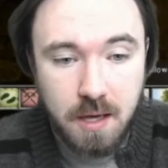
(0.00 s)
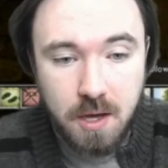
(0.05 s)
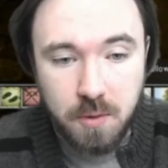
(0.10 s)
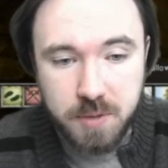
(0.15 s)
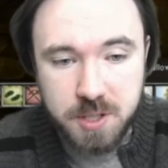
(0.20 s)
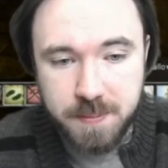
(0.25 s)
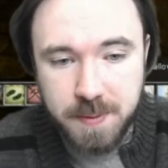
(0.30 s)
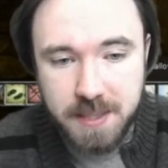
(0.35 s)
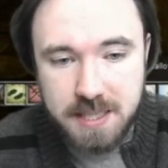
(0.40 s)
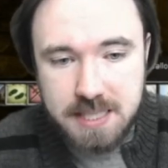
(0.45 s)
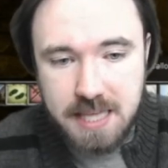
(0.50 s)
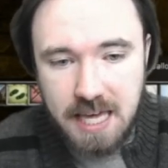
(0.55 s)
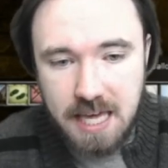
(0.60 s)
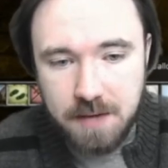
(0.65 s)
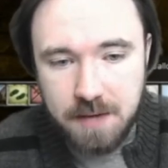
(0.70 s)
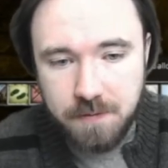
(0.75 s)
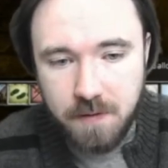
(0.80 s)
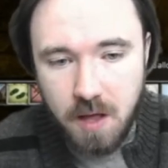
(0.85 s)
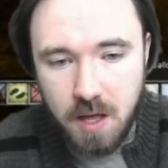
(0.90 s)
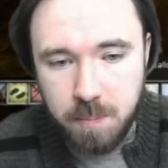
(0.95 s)
Which means that
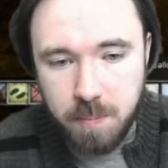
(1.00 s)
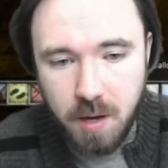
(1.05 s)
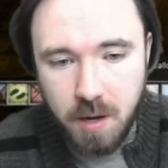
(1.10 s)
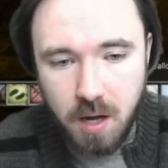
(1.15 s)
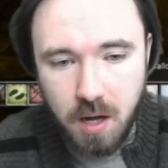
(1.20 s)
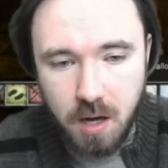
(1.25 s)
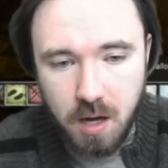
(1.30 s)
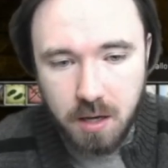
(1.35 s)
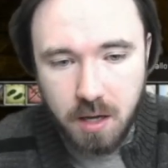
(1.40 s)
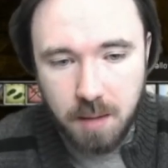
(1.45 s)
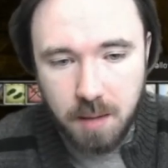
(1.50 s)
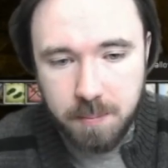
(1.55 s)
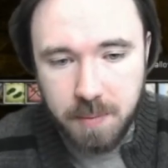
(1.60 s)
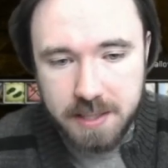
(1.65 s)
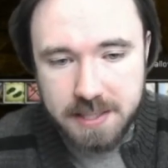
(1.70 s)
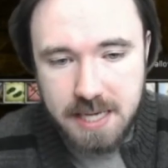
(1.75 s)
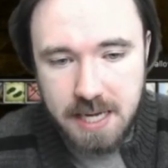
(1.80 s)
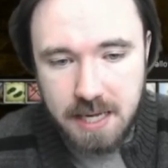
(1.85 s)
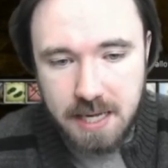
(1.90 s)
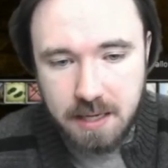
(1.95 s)
if I park my
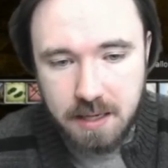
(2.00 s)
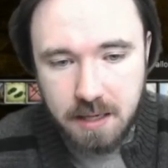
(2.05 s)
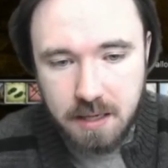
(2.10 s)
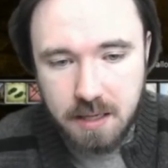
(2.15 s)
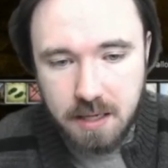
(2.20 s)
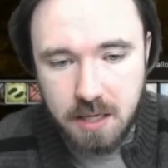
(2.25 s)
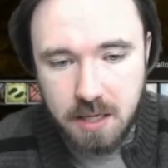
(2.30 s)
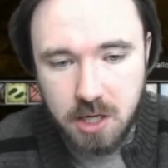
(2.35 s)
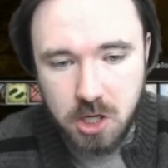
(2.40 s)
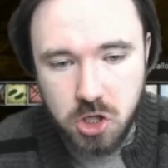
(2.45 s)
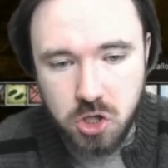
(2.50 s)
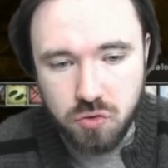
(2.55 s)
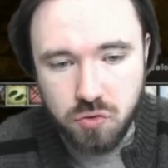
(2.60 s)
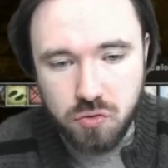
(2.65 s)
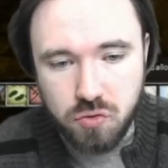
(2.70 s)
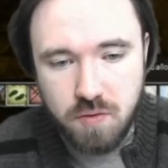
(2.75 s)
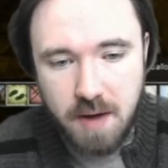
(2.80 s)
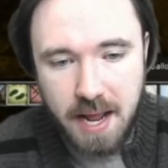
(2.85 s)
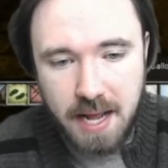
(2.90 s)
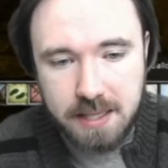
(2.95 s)
tank
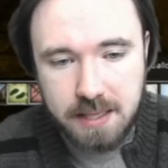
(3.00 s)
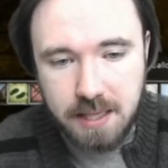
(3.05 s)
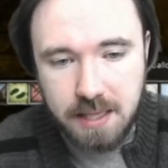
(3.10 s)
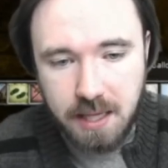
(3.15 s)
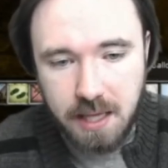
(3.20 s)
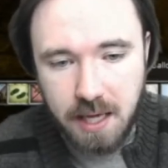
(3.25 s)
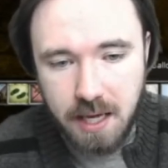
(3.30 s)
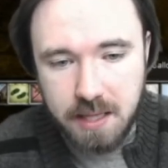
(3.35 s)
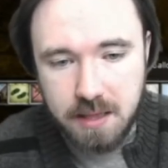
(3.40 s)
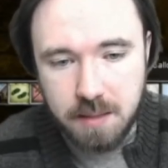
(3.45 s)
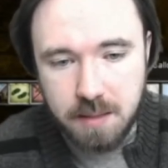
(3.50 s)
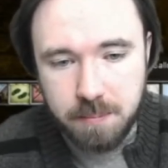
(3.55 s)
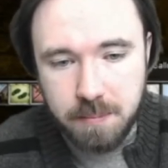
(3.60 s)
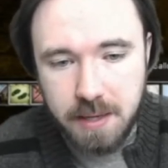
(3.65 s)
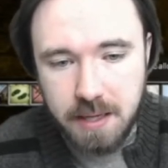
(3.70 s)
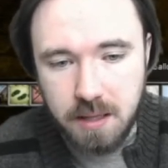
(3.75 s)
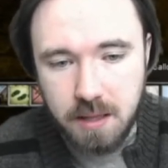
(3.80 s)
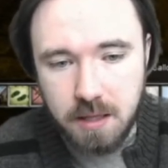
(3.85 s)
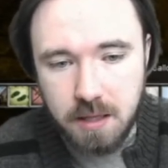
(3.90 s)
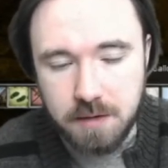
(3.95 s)
directly in the
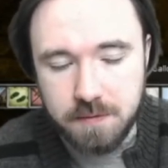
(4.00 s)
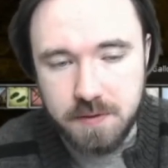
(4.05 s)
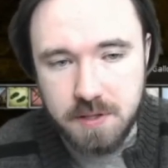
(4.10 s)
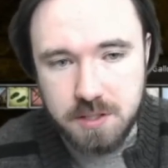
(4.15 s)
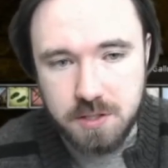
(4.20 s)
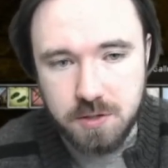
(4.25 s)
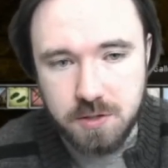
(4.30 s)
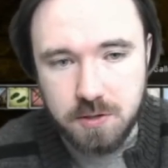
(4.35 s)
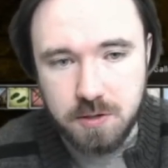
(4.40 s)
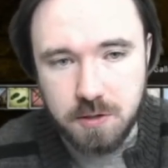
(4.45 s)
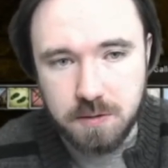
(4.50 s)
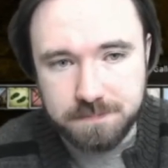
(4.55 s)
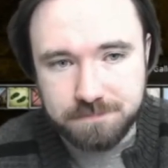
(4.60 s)
middle of this door,